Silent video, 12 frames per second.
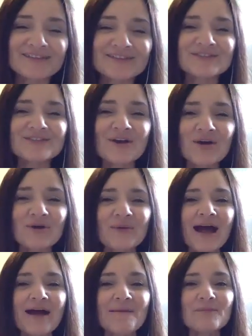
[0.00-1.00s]
So,
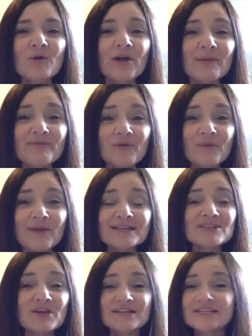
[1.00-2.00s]
Lori, before we
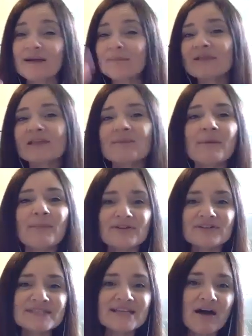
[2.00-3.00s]
get started, tell me a little bit about
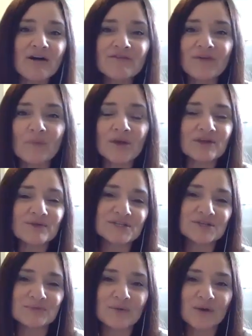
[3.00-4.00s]
yourself and what you
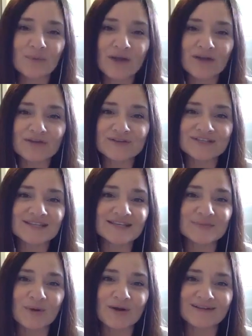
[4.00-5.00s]
do, what brought you to
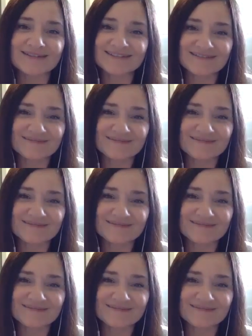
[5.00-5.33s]
this world.